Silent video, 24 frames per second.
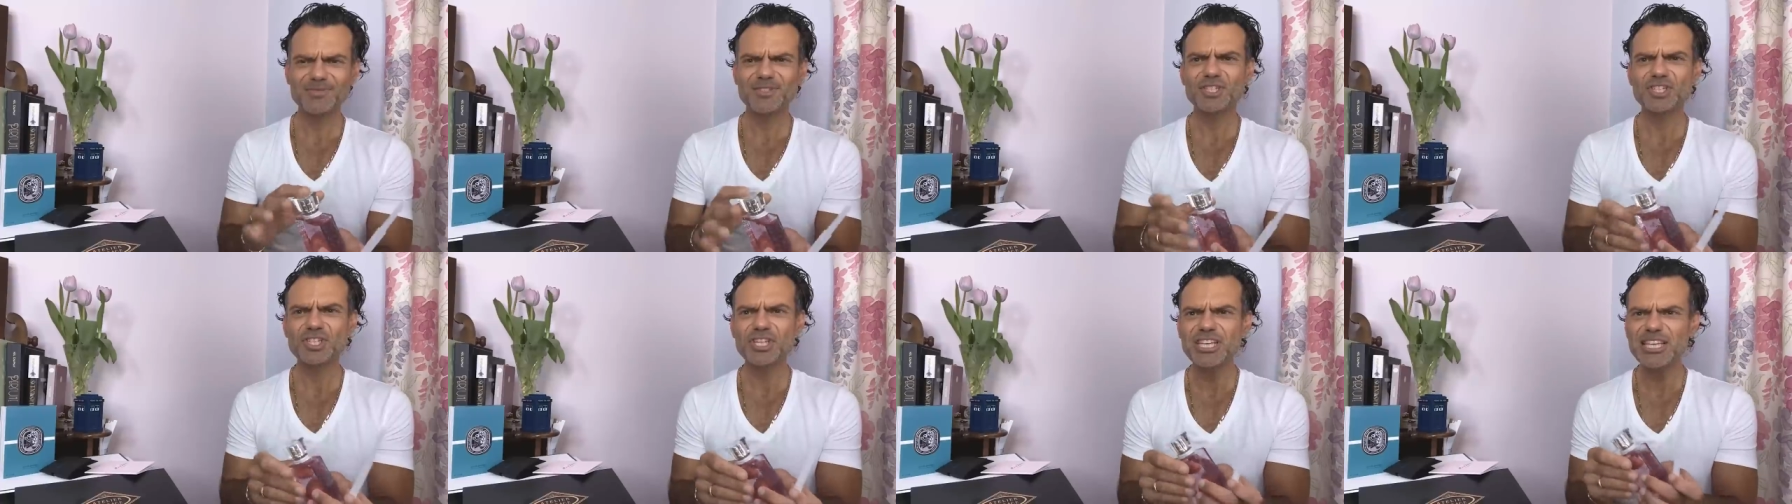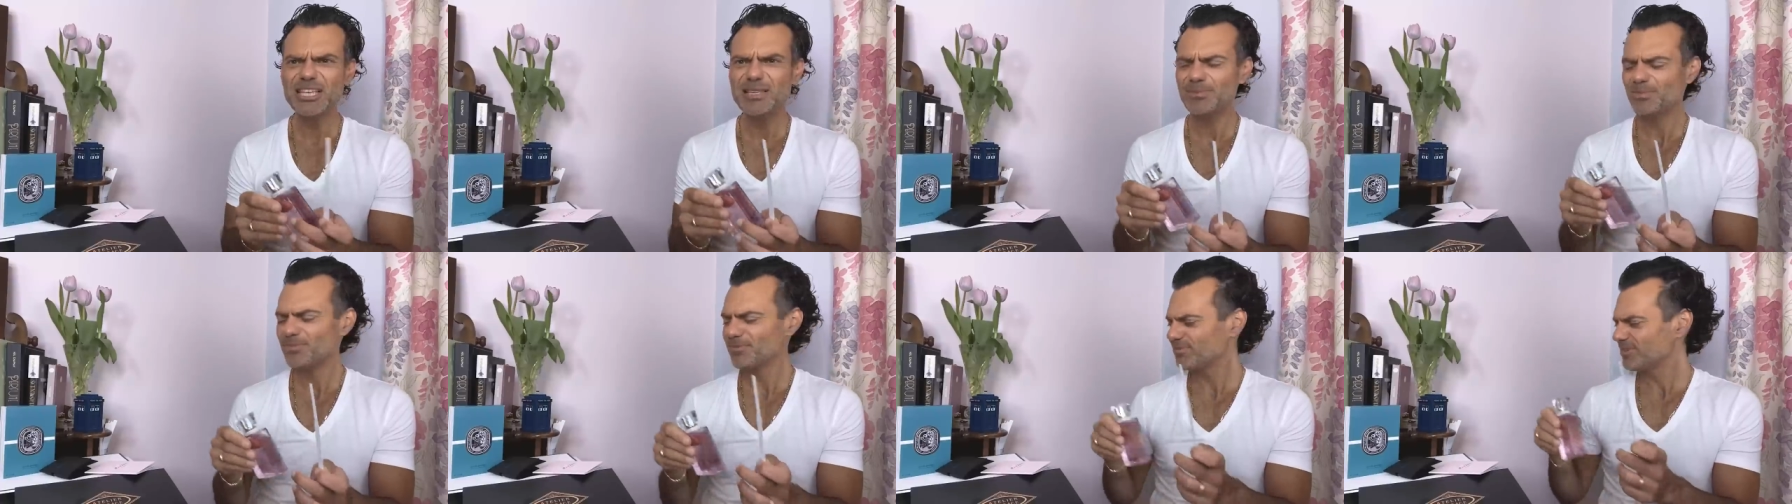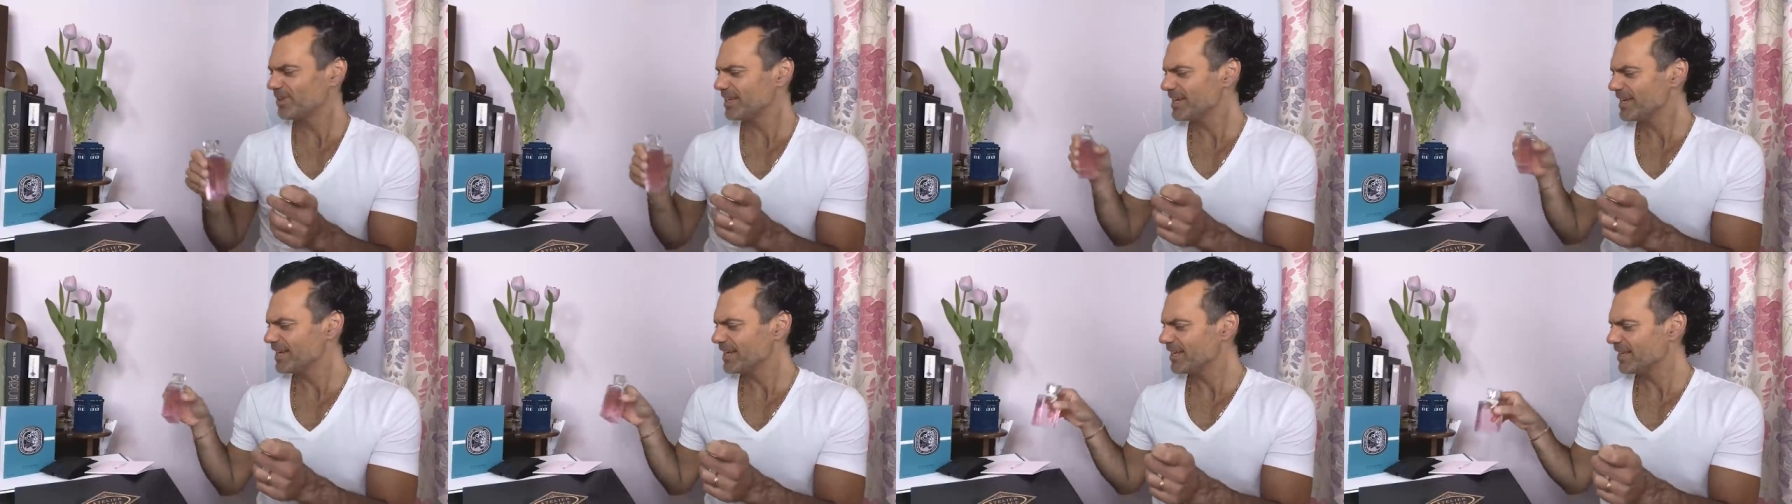cheap
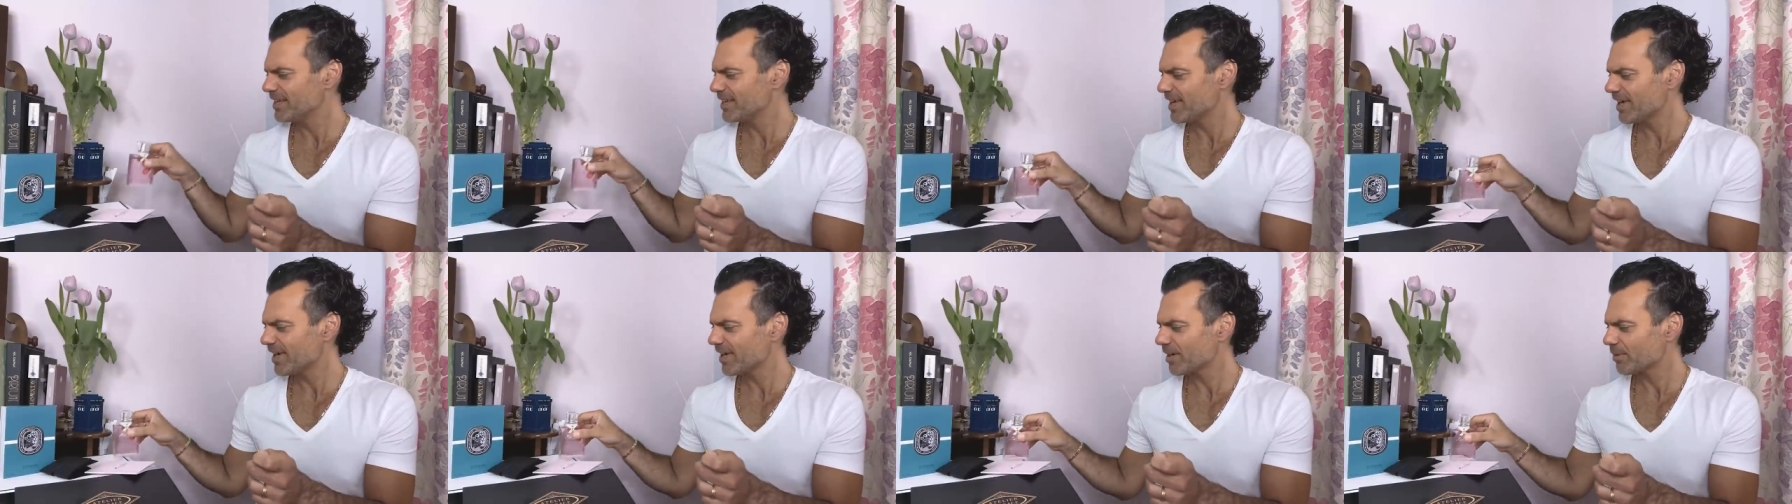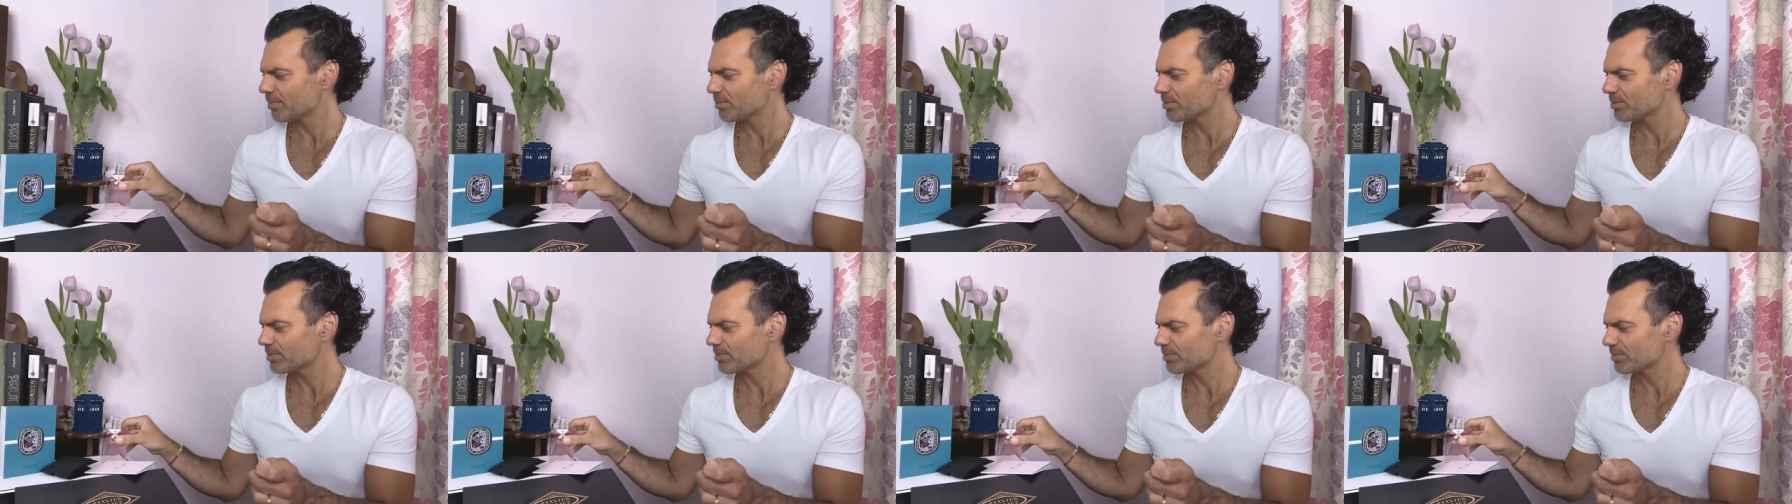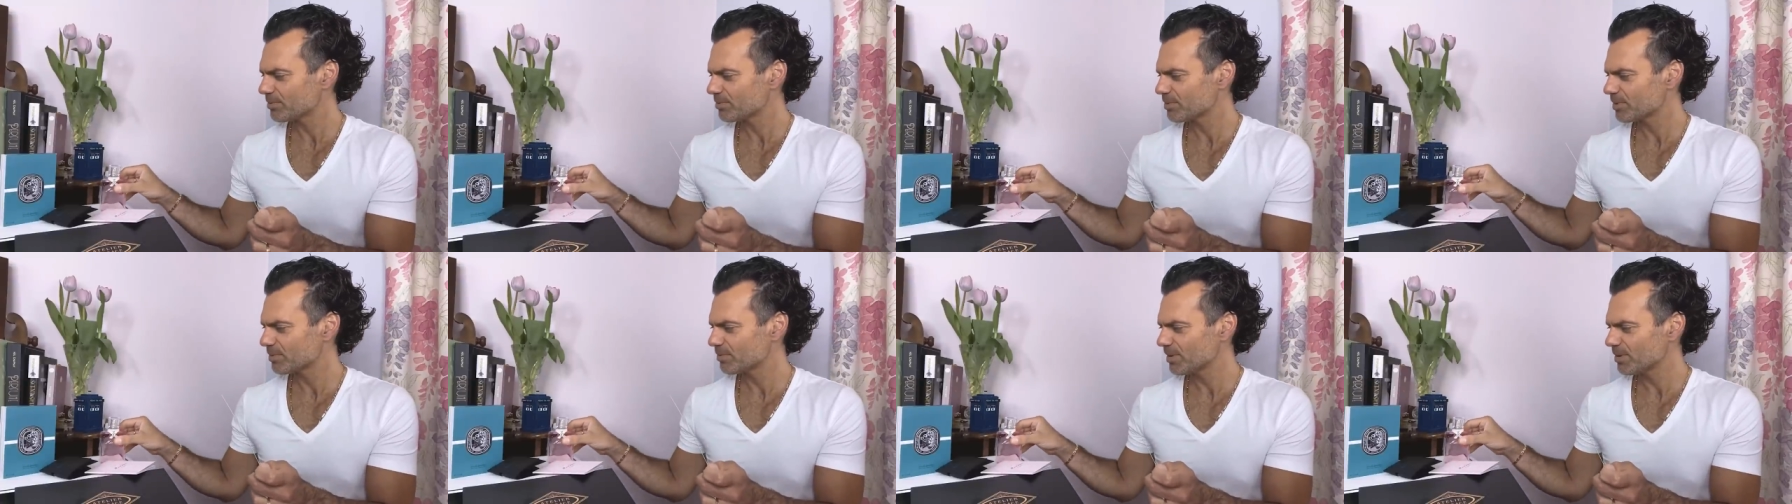feeling cap,
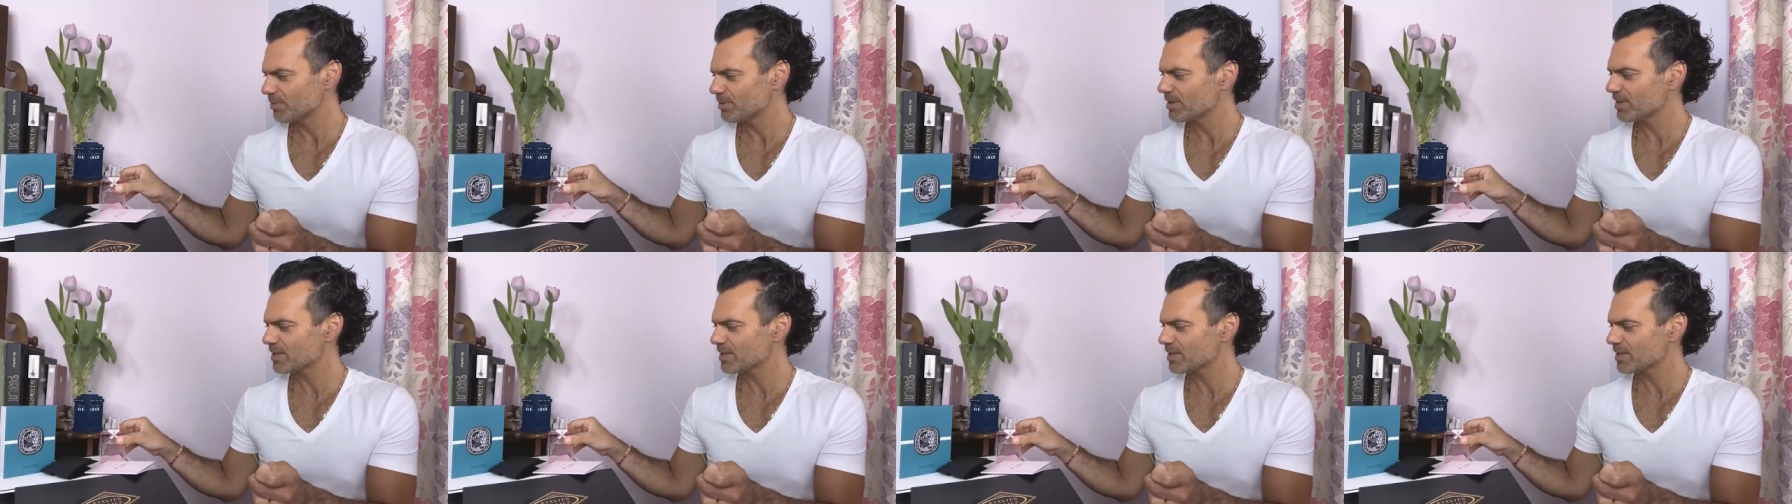but maybe